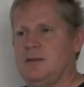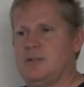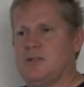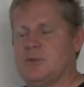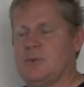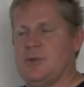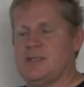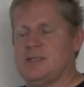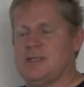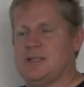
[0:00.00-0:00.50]

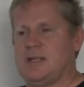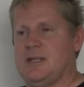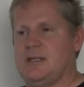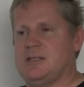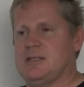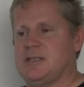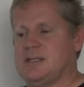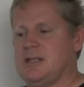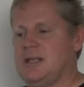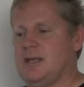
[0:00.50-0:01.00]
Twisted and
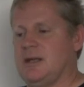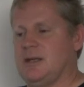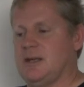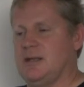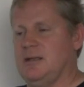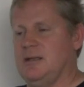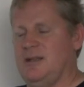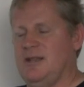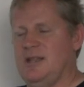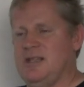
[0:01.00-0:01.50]
sick
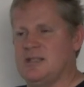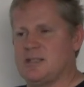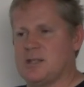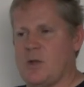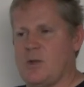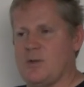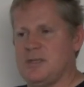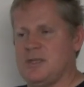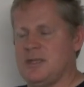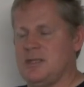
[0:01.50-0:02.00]
and
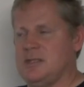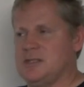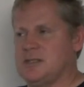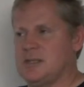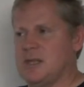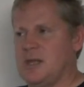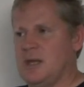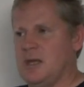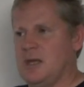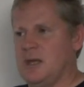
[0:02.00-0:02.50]
insulting his
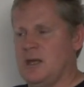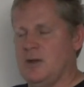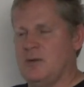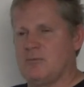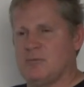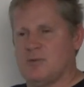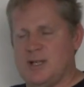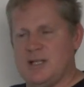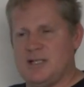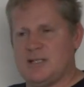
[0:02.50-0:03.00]

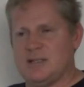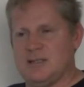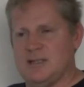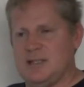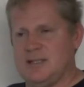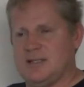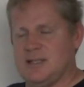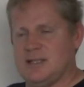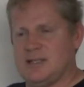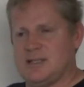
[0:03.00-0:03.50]

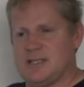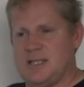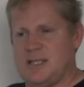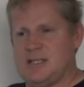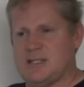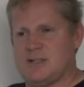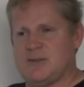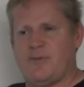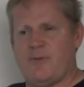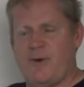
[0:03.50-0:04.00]
recently
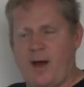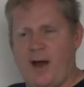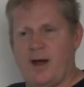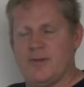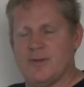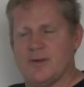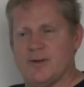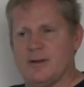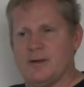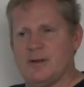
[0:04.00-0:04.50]
deceased
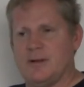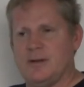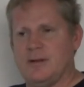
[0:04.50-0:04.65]
father.